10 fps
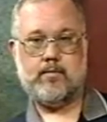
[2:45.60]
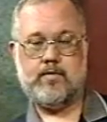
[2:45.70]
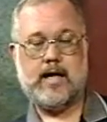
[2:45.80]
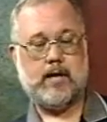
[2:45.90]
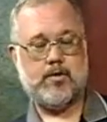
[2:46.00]

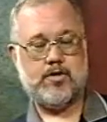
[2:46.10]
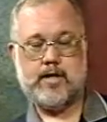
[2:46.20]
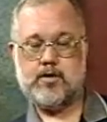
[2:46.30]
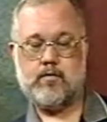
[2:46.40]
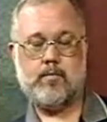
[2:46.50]
Flying
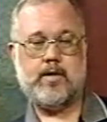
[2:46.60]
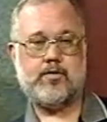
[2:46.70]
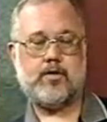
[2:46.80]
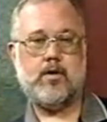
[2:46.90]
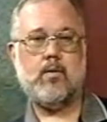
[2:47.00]
Machines over
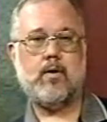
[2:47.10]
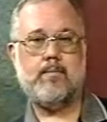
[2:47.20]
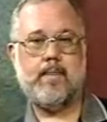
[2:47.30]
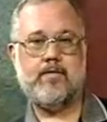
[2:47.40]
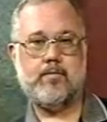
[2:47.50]
Pensacola.
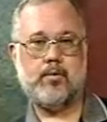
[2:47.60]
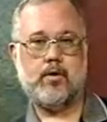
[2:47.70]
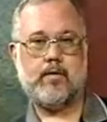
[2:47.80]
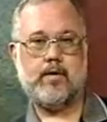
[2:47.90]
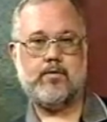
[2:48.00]
It's a
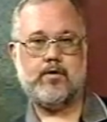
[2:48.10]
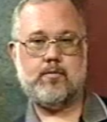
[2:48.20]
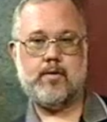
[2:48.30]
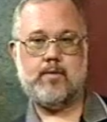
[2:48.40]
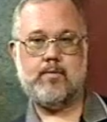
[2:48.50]
book that's
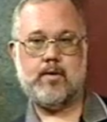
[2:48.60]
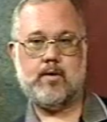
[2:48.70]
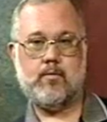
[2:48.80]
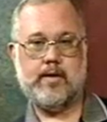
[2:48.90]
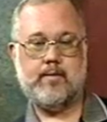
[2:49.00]
just been
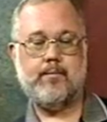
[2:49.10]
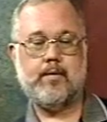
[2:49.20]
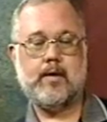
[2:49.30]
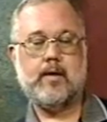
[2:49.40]
written,